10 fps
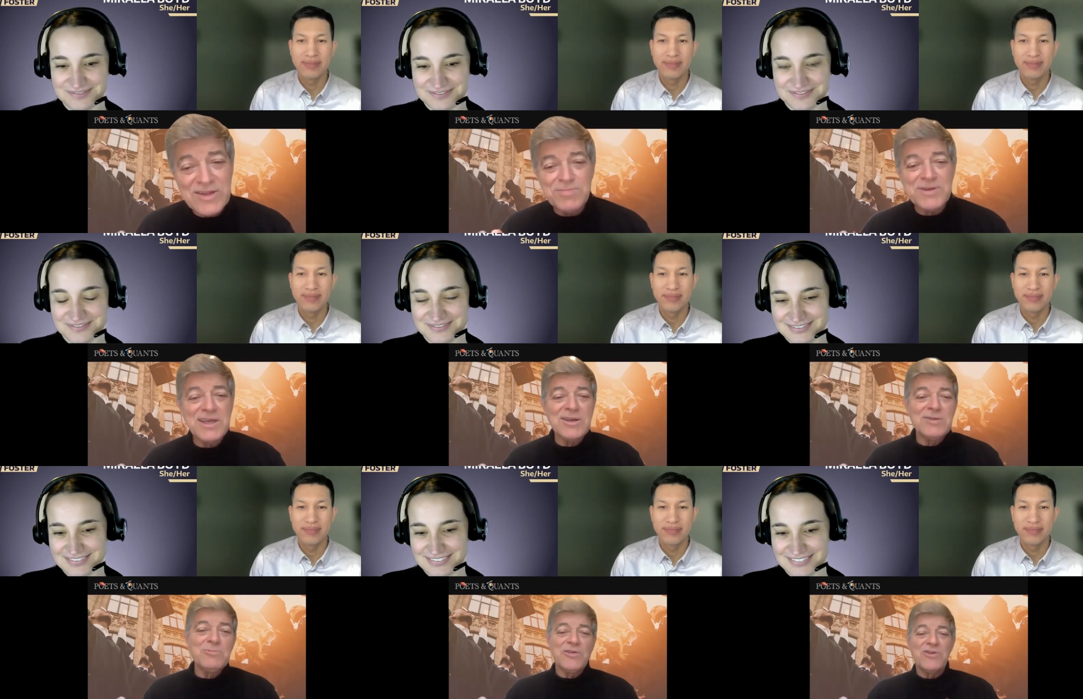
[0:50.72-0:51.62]
Speaker 1: Let's
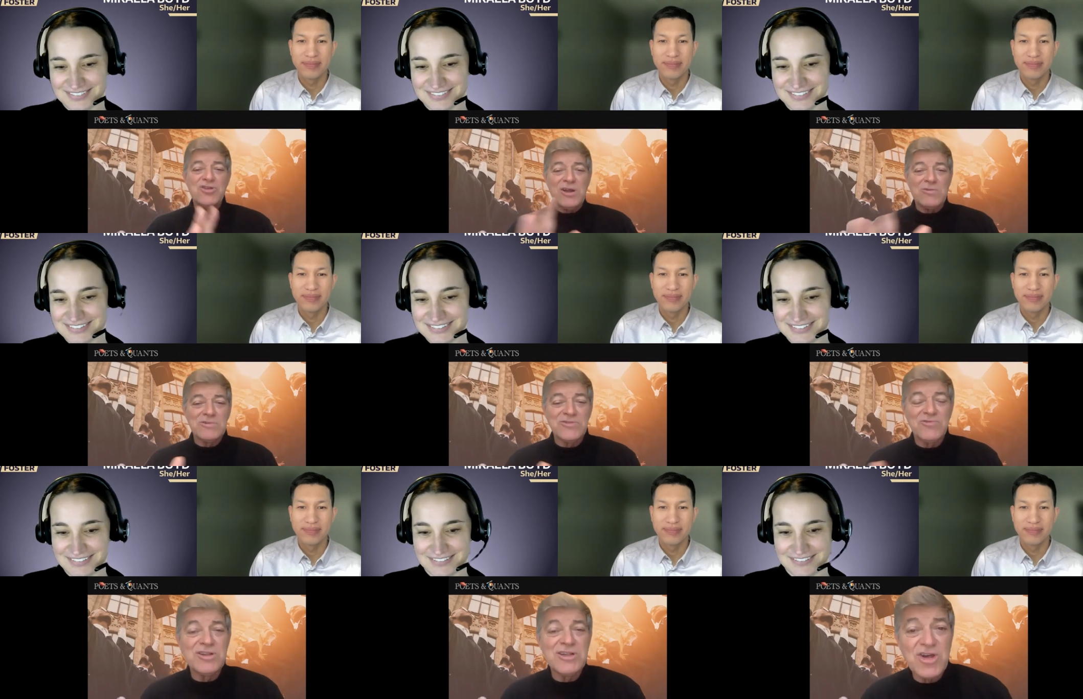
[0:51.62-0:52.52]
begin with a general
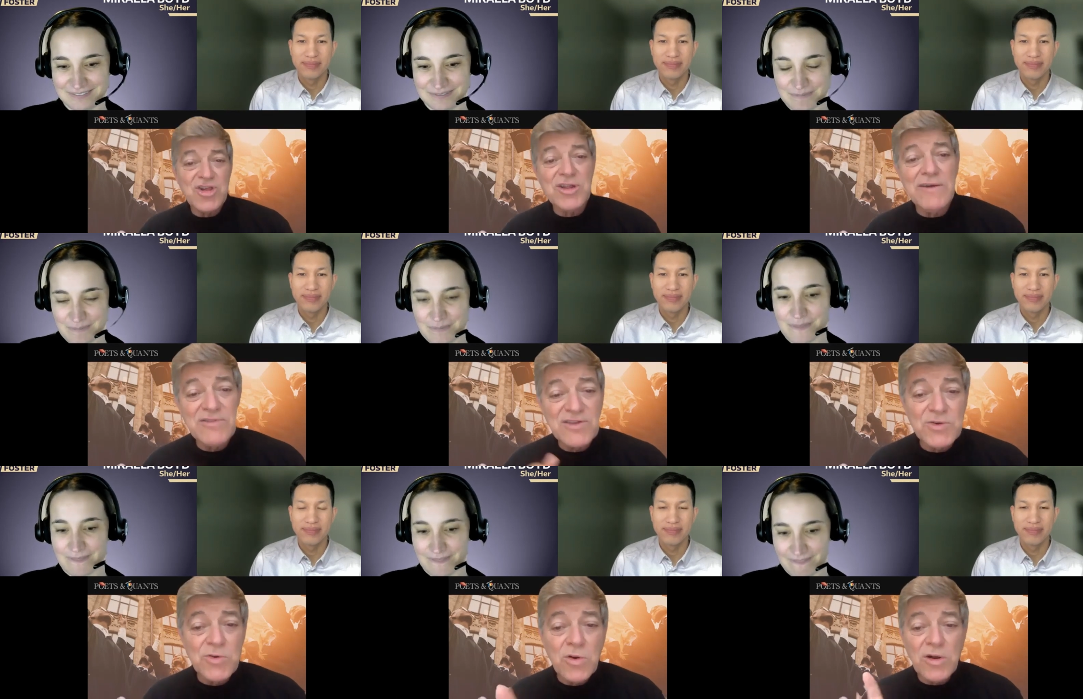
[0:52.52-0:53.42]
introduction of the
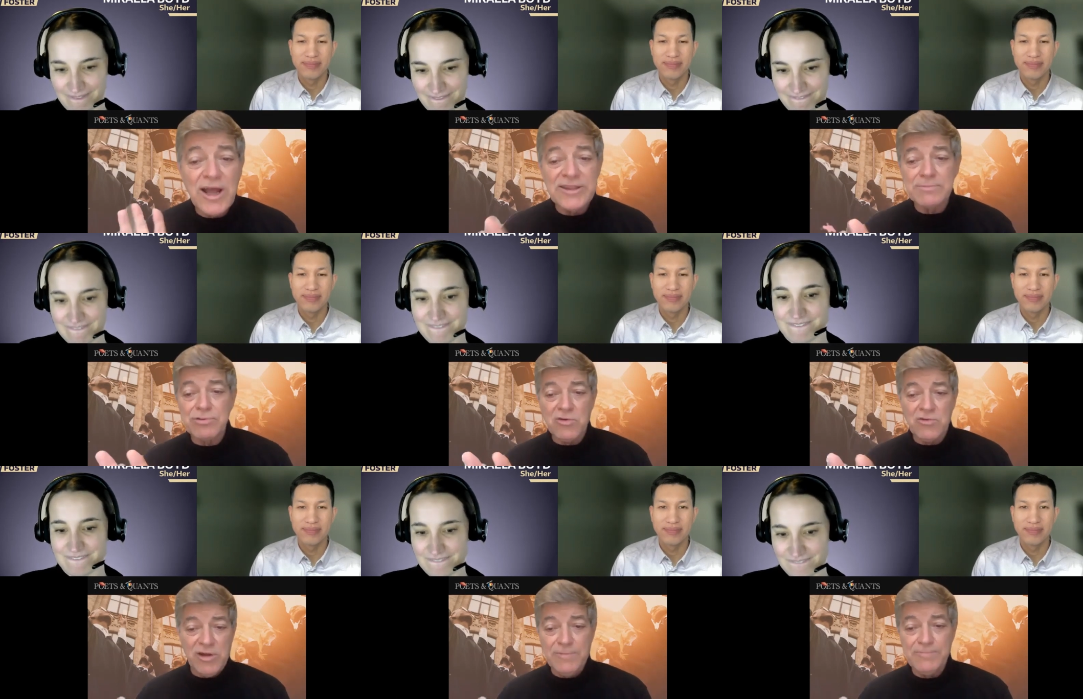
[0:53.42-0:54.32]
school and the
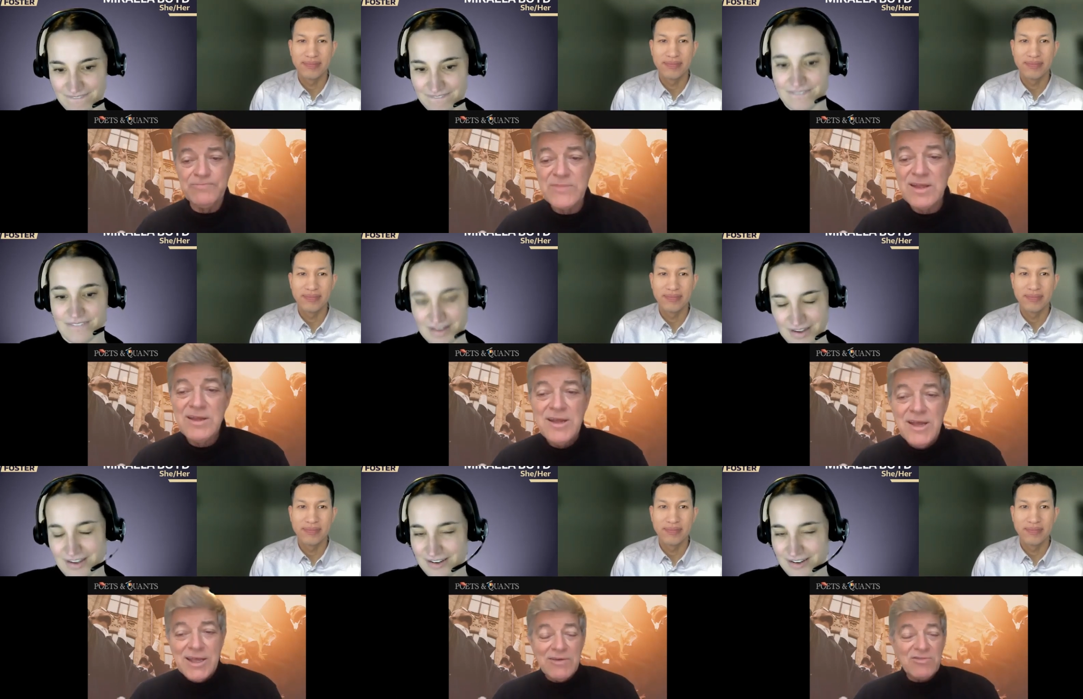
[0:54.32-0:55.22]
program.
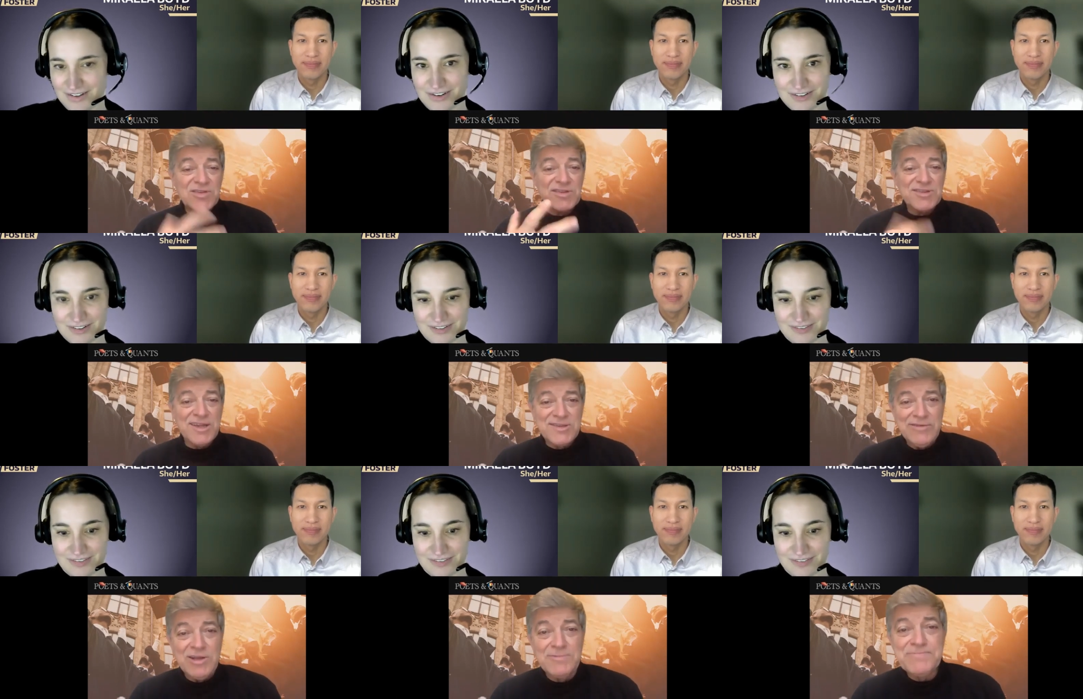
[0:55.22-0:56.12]
Speaker 2: Give us a sense
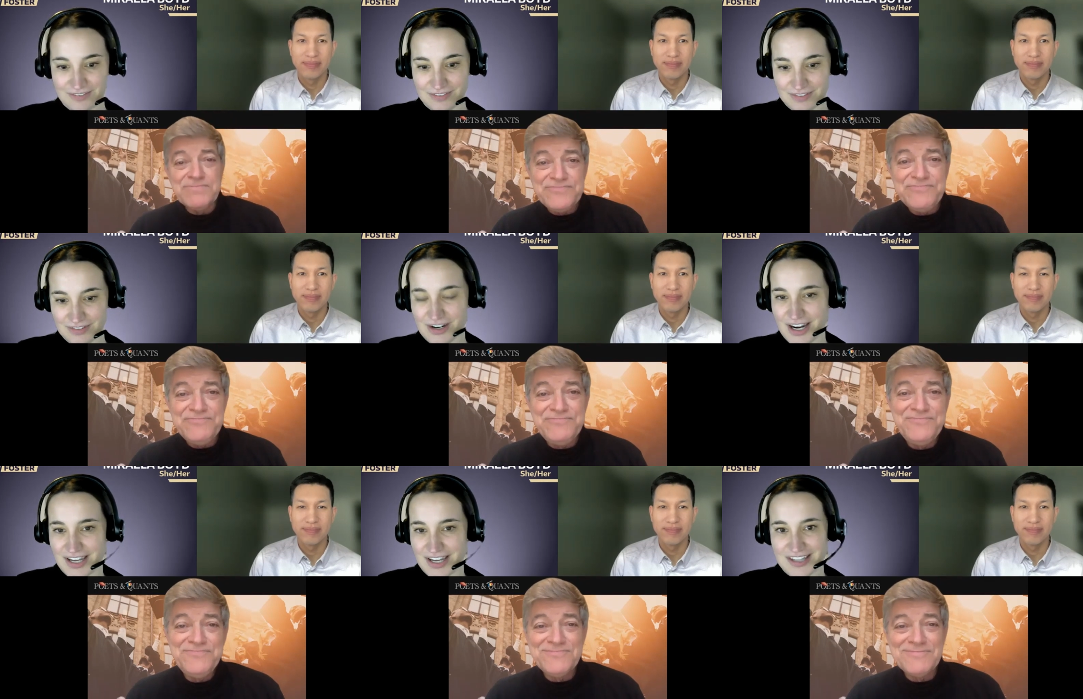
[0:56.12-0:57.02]
of it.
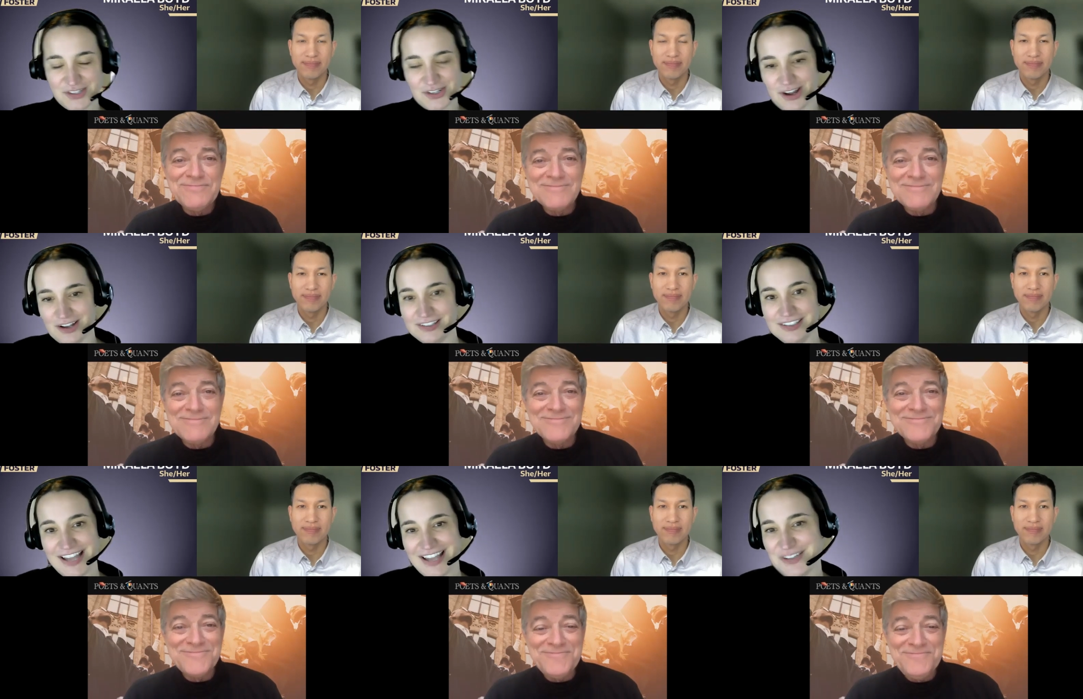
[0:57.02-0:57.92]
Great. Thanks, John.
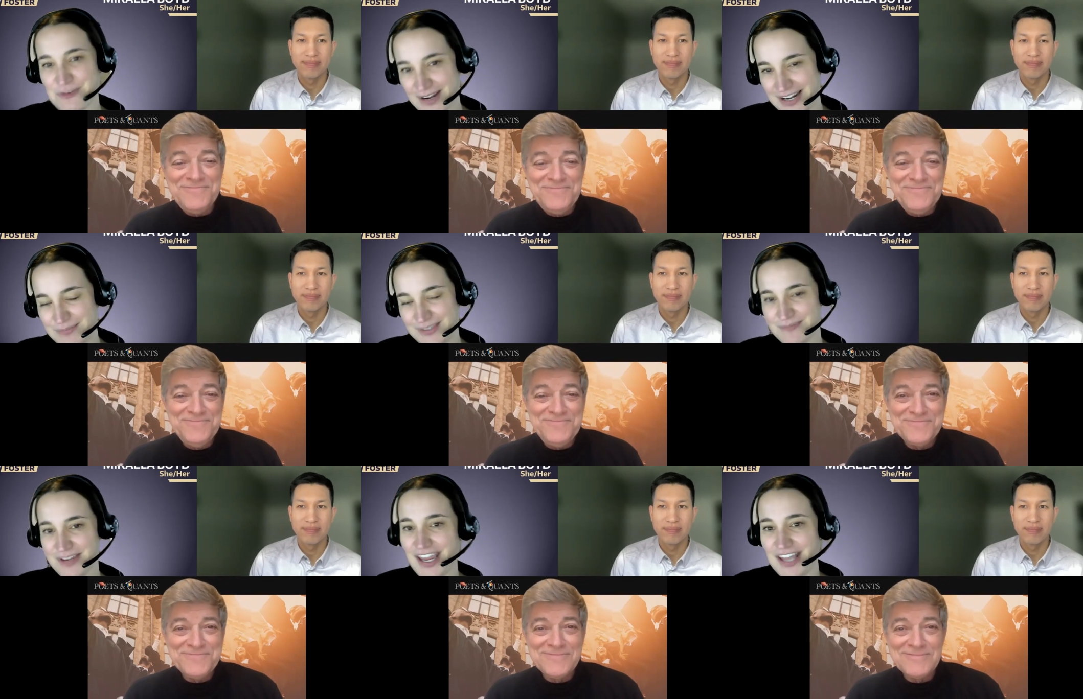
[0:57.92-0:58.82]
Yeah, so my
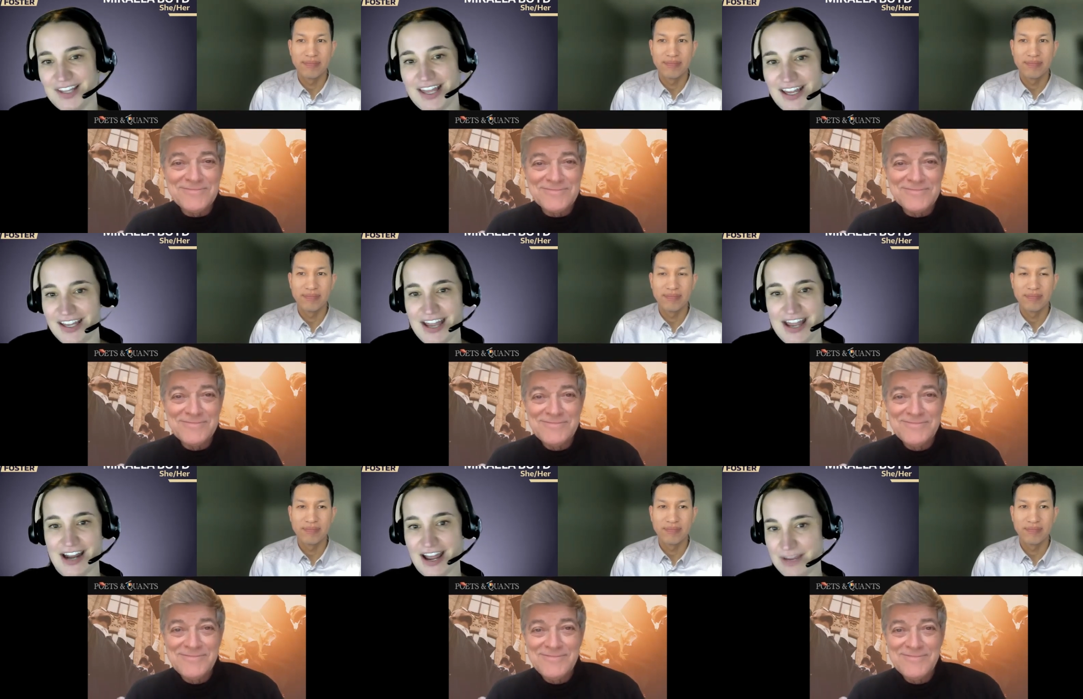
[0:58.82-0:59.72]
name's Michaela,
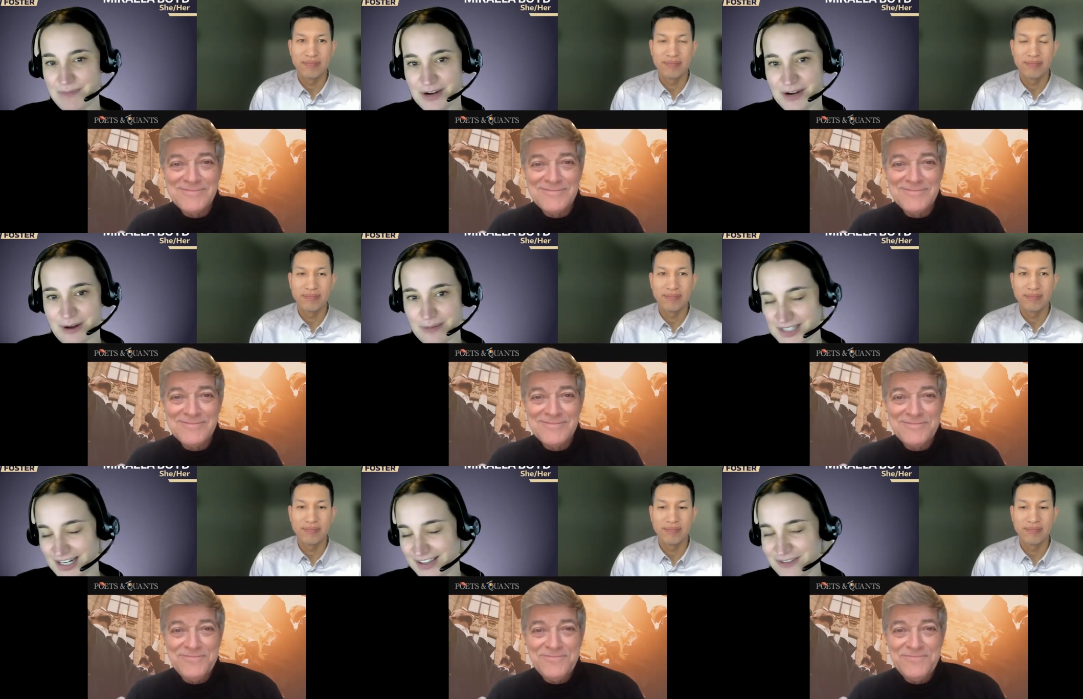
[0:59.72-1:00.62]
and I am here
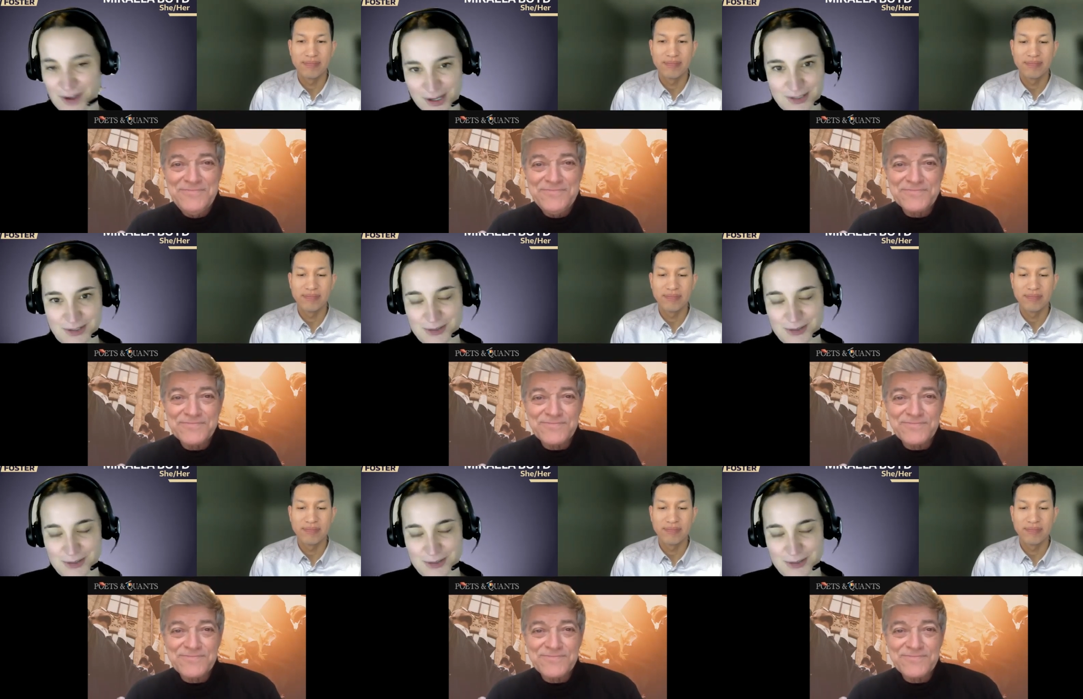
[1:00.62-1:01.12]
representing the Foster